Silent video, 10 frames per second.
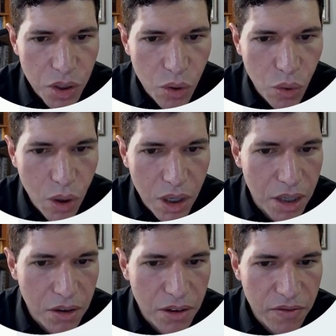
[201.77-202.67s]
to
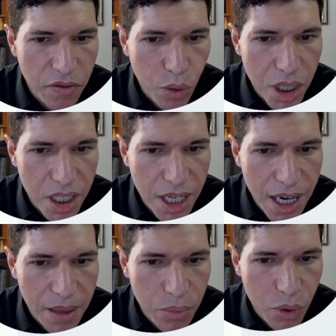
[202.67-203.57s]

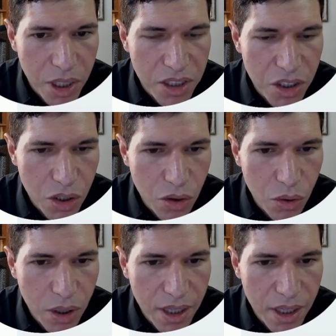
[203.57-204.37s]
149.2